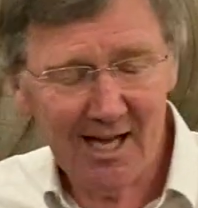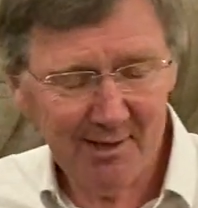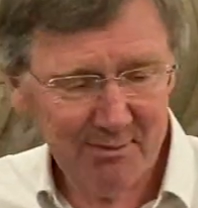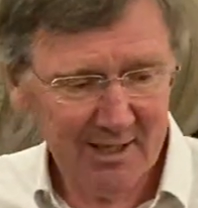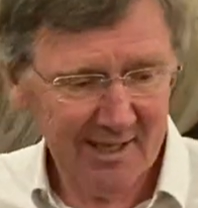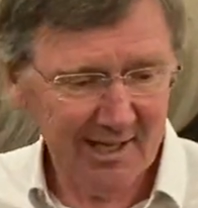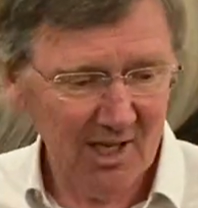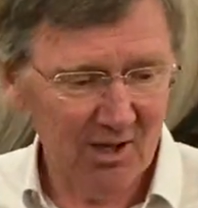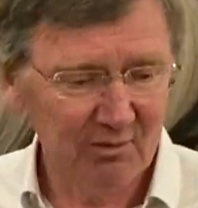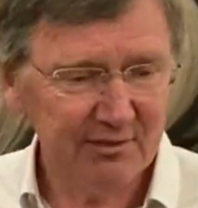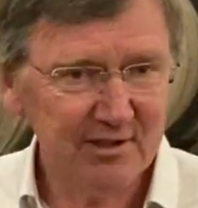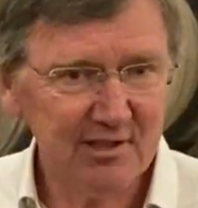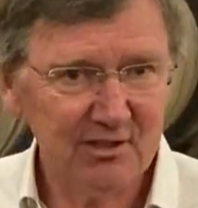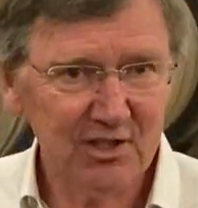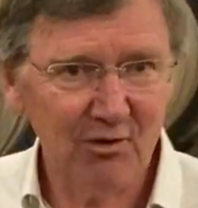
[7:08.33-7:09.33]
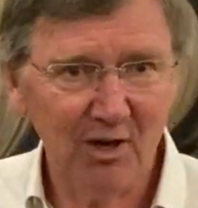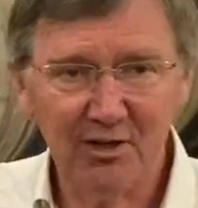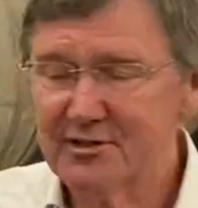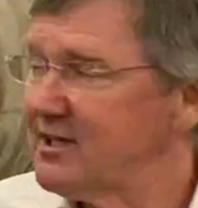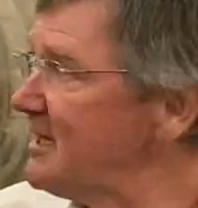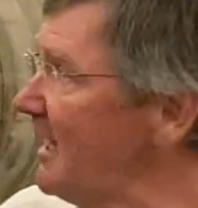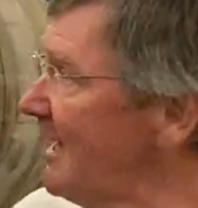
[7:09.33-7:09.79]
I'm getting too old
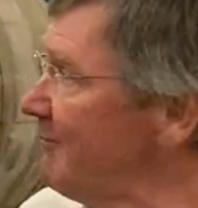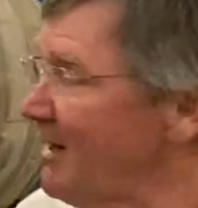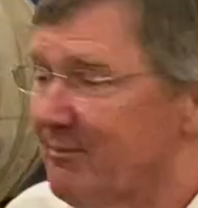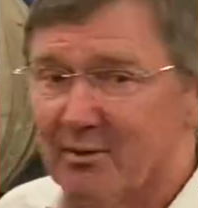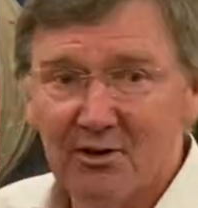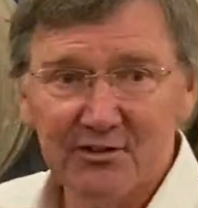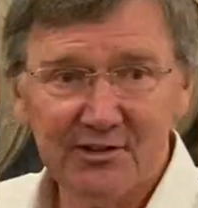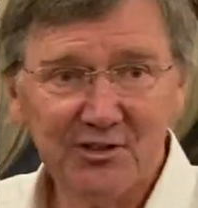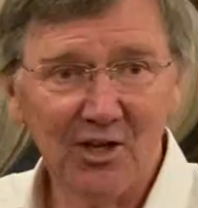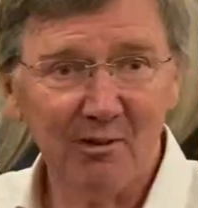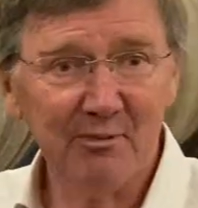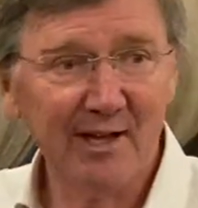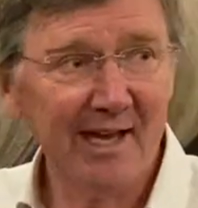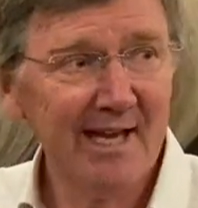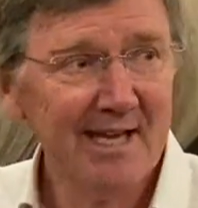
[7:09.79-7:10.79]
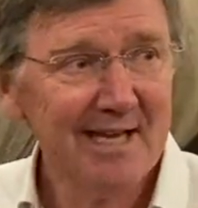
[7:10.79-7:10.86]
to climb up on top there.